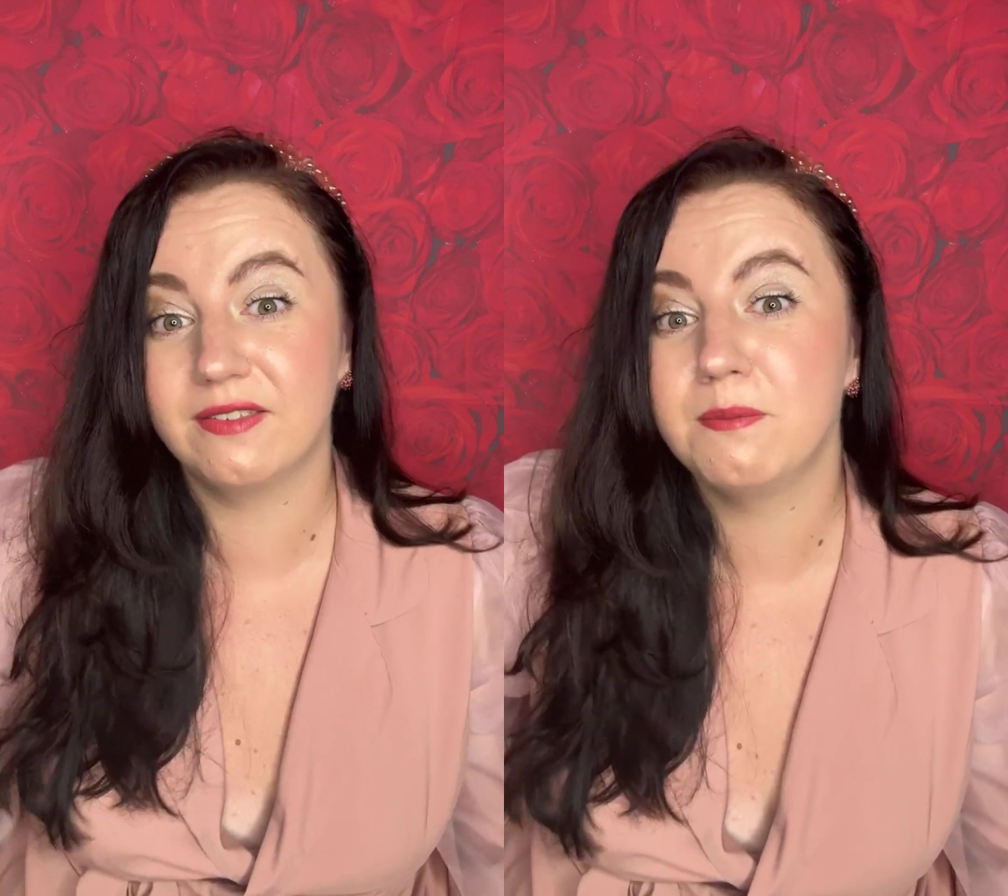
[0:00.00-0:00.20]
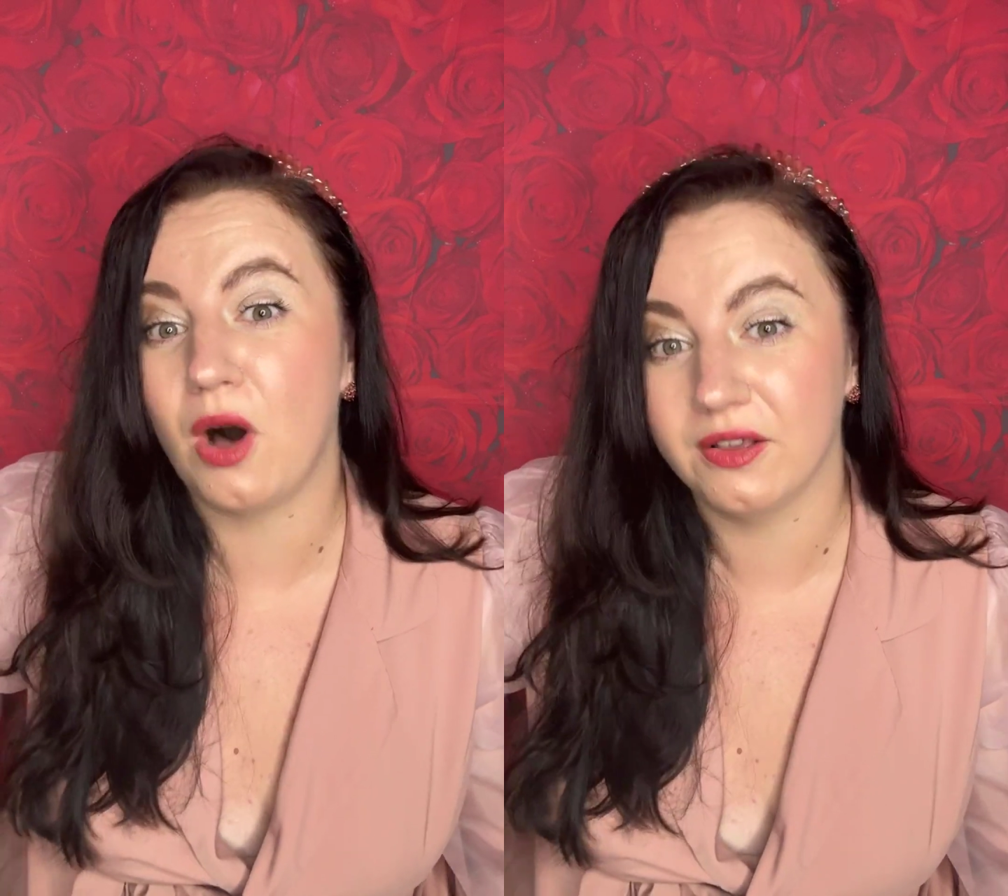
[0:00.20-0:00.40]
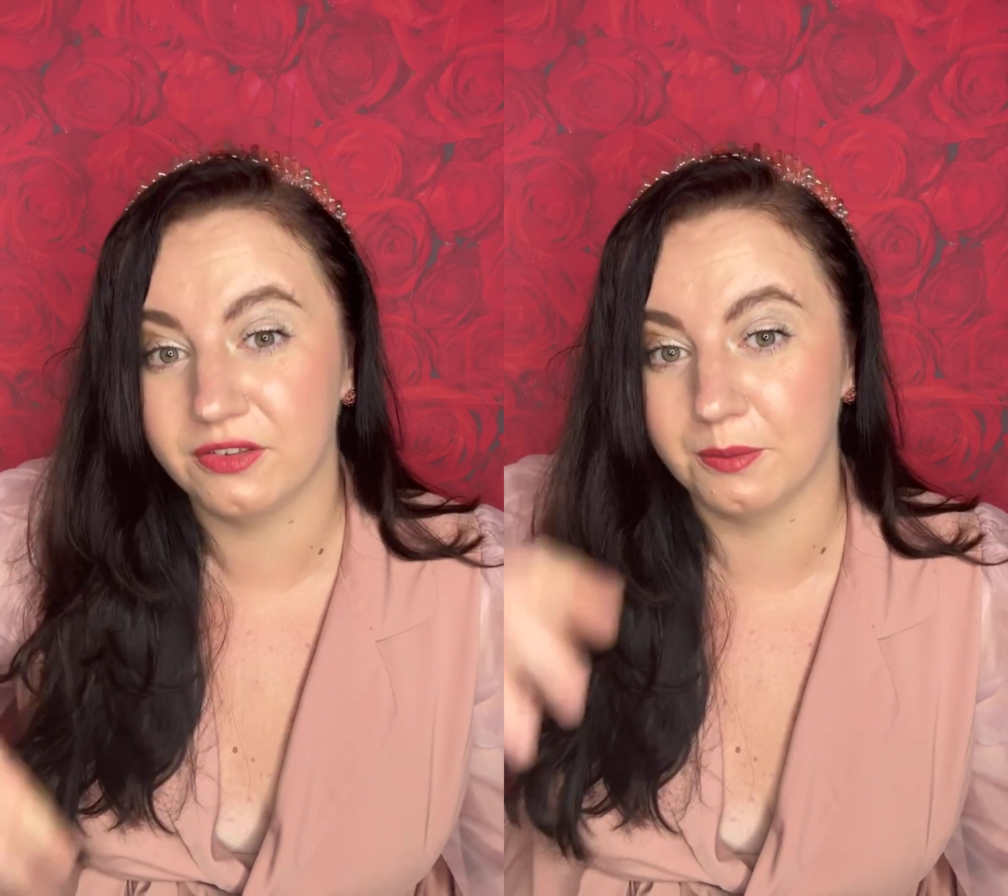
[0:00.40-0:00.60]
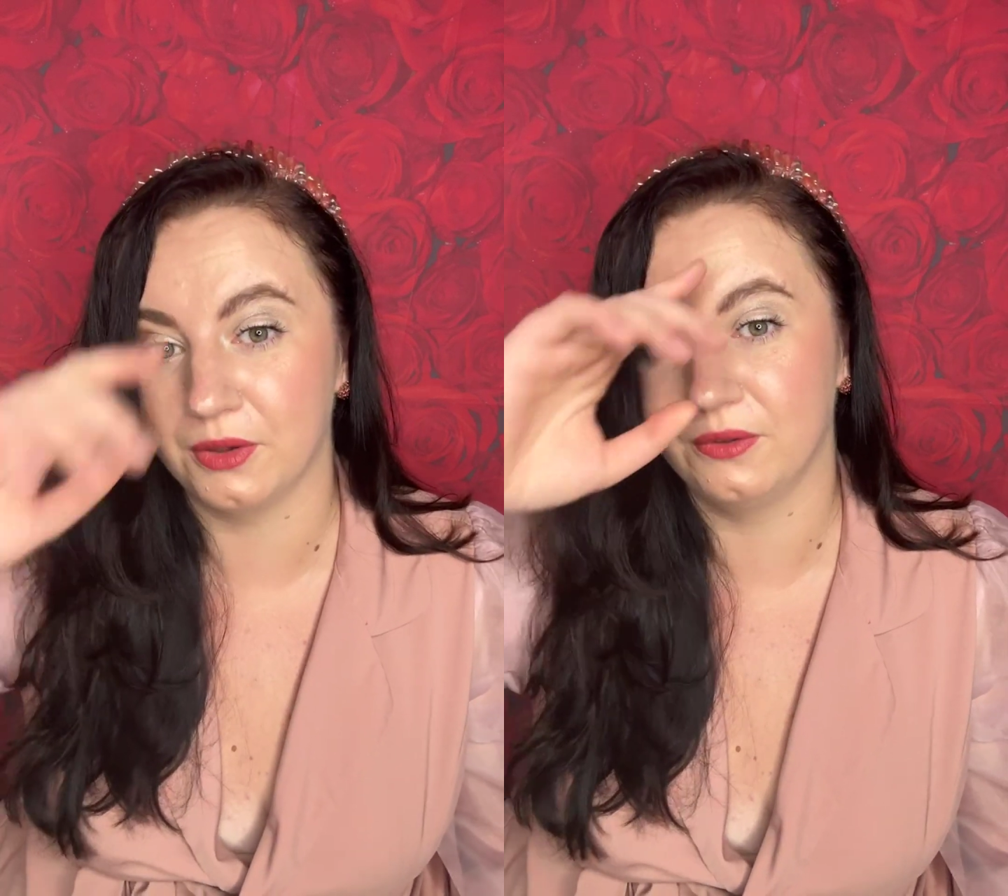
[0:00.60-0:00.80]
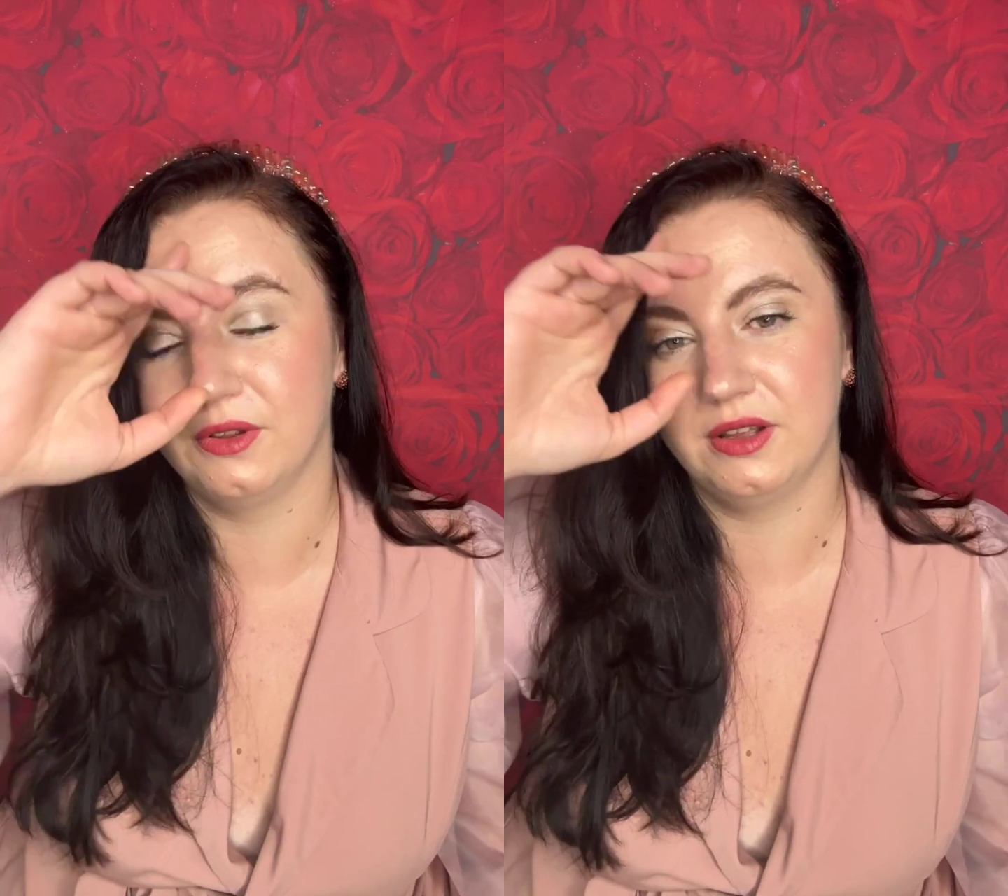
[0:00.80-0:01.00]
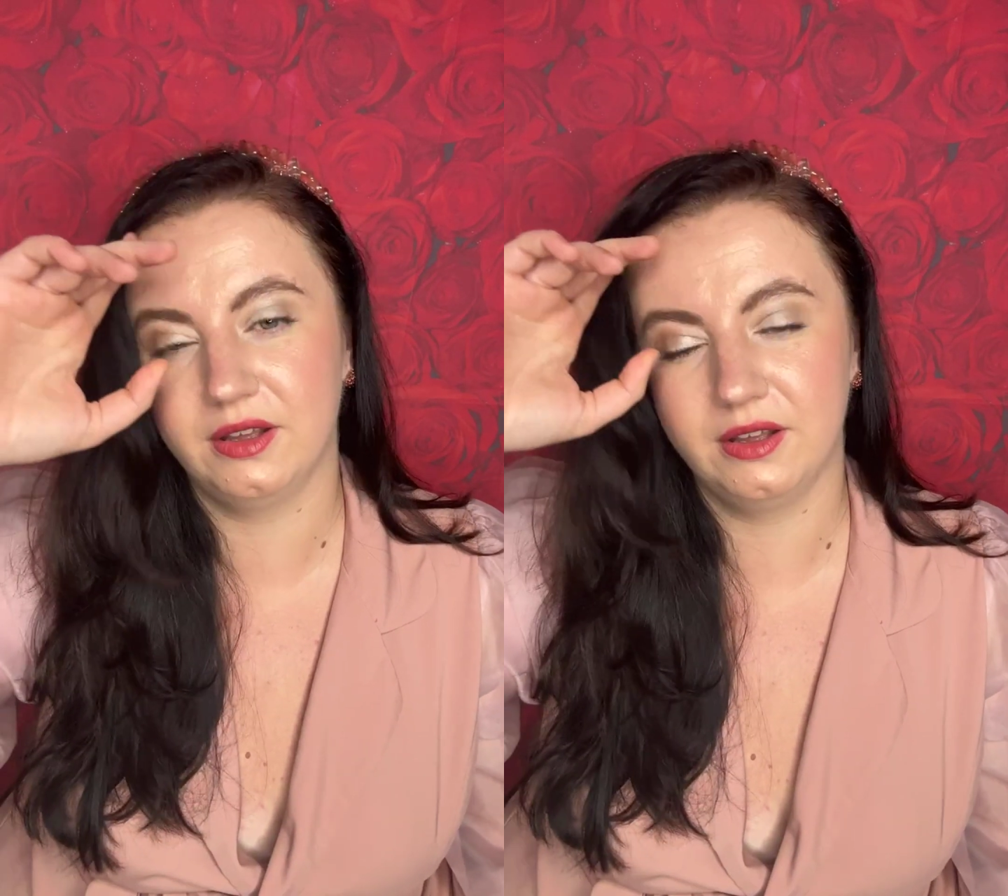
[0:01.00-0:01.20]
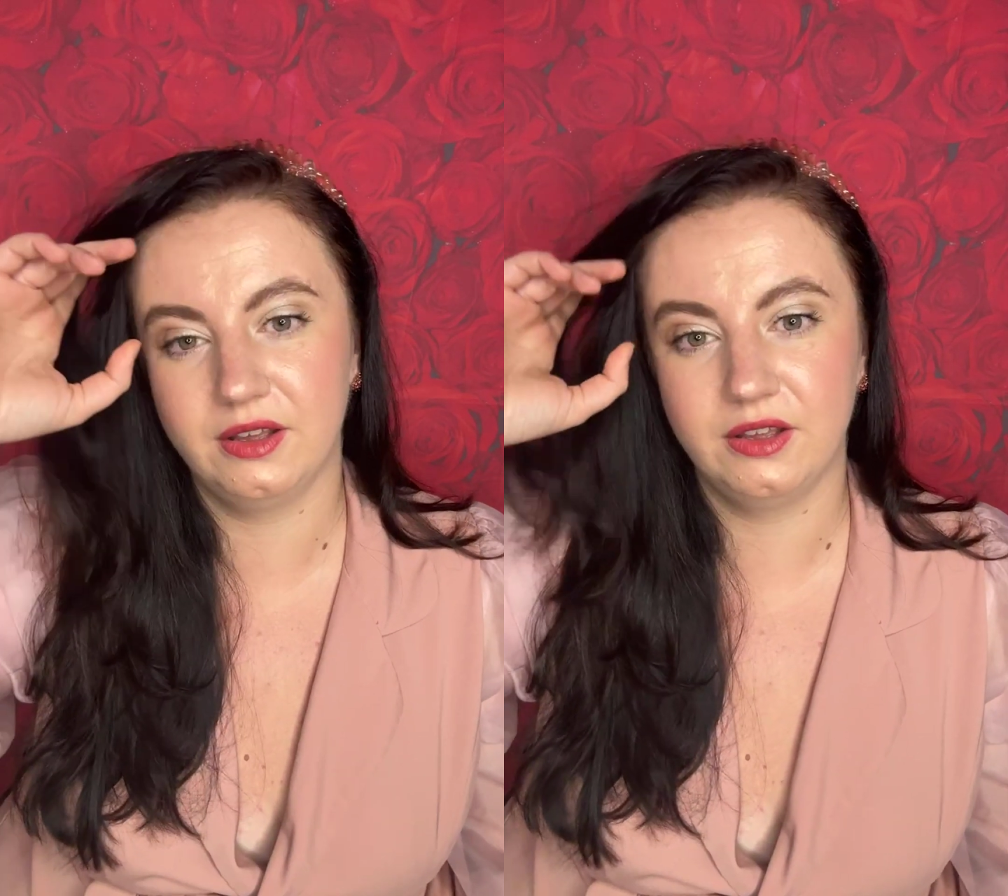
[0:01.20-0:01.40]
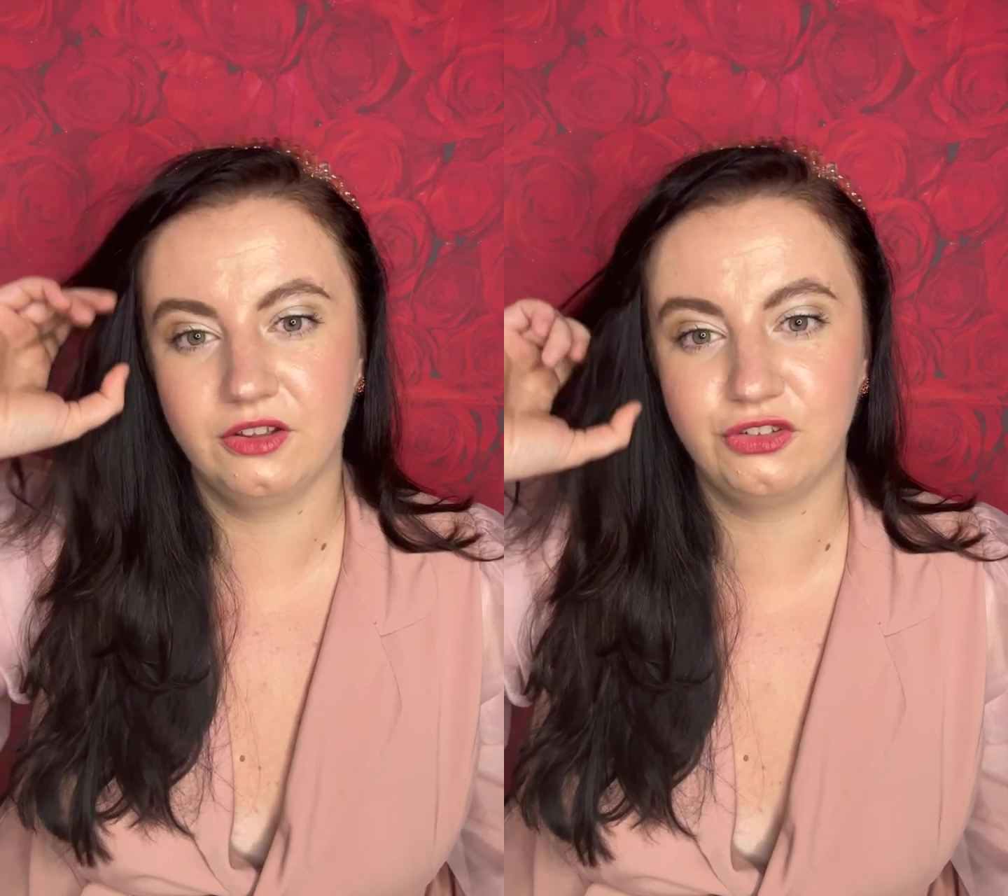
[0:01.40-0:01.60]
It's possible
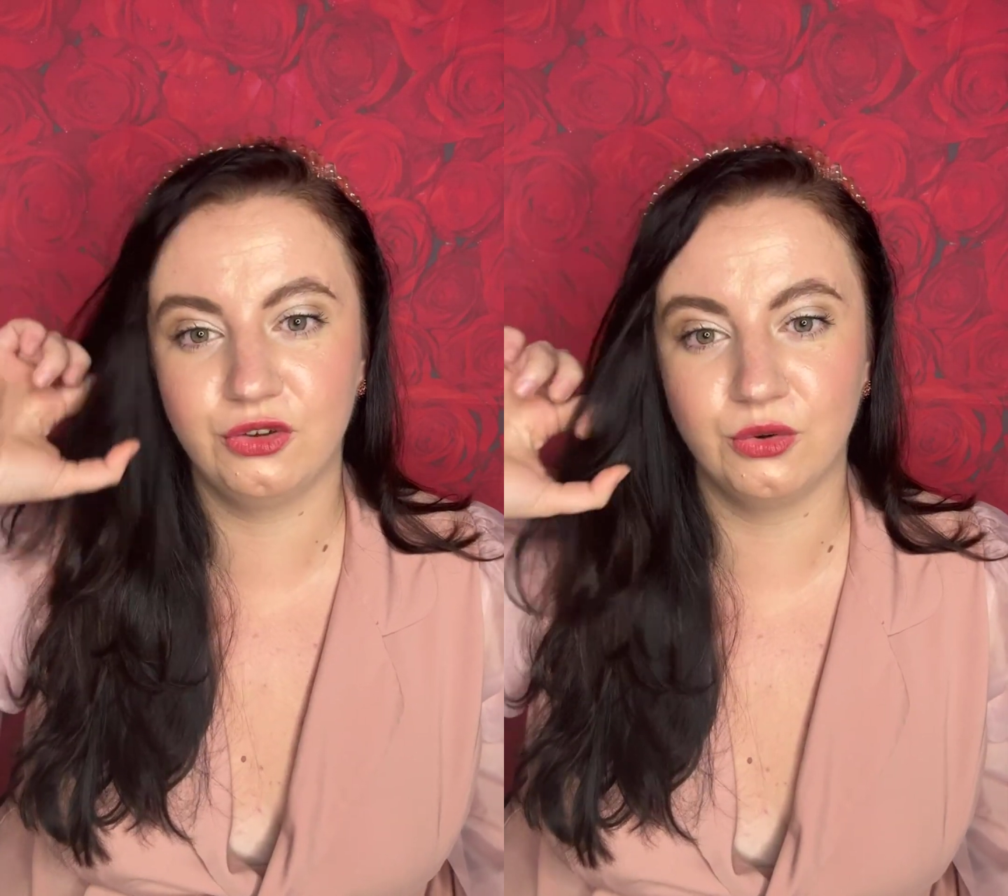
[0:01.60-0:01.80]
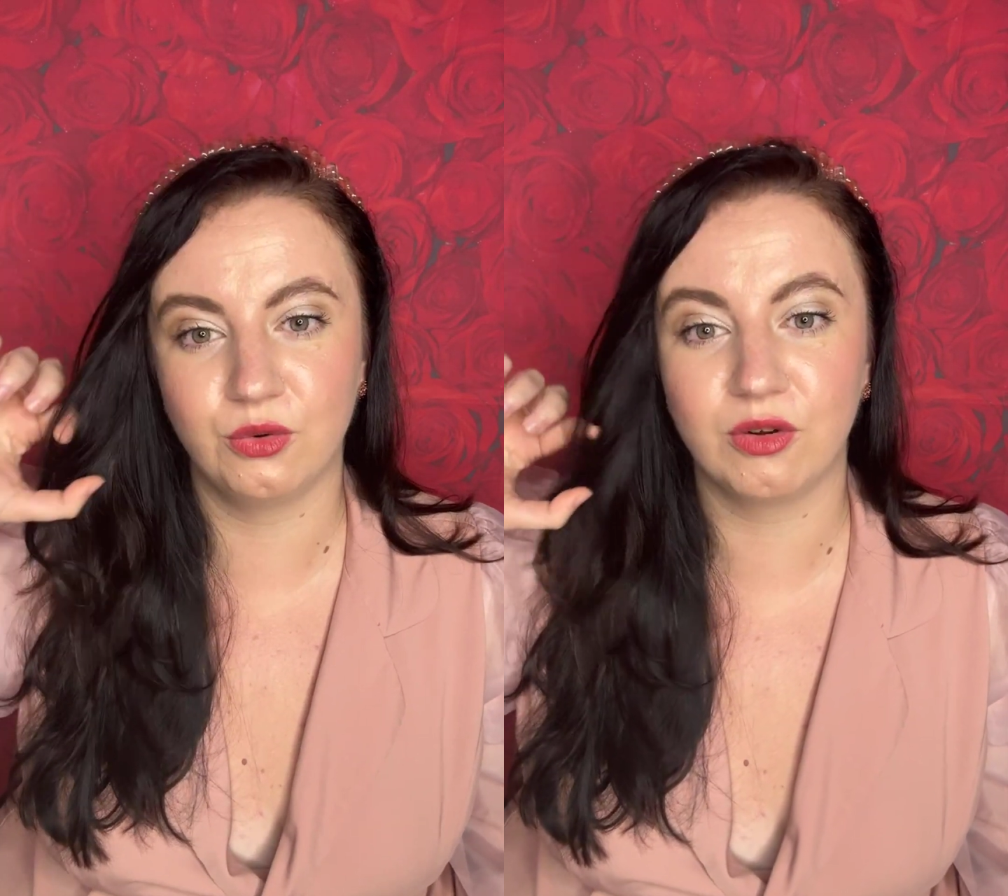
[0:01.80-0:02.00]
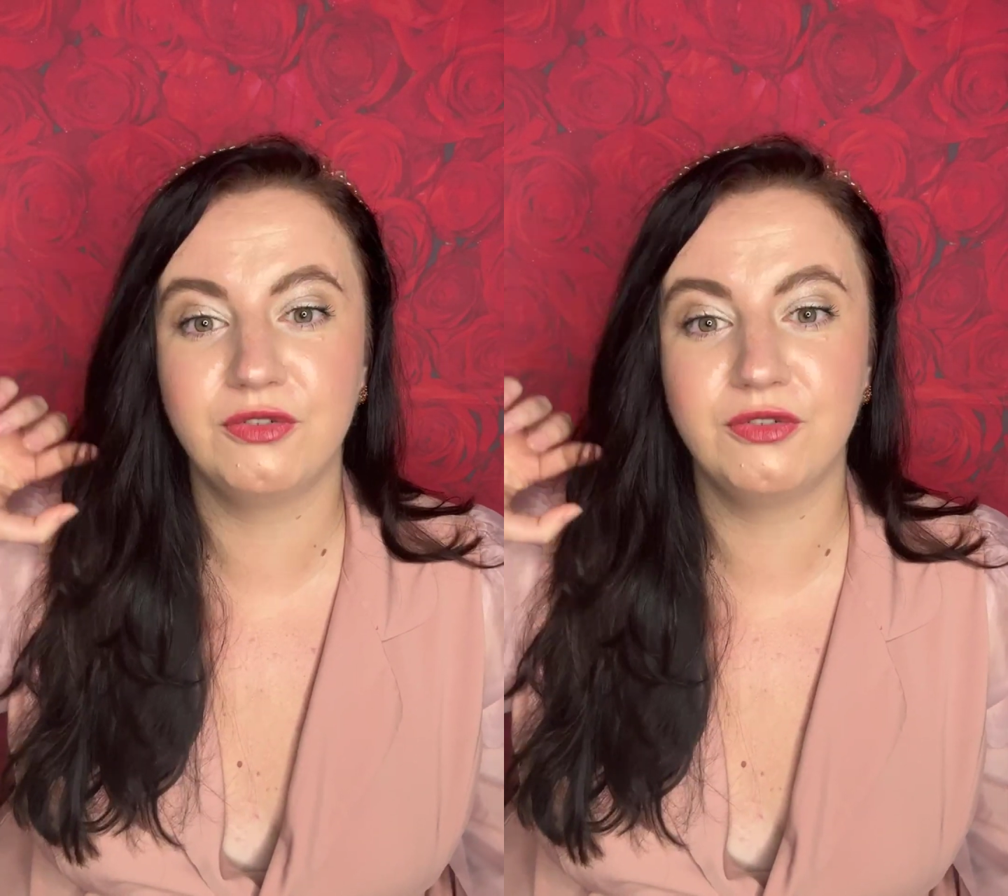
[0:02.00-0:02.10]
to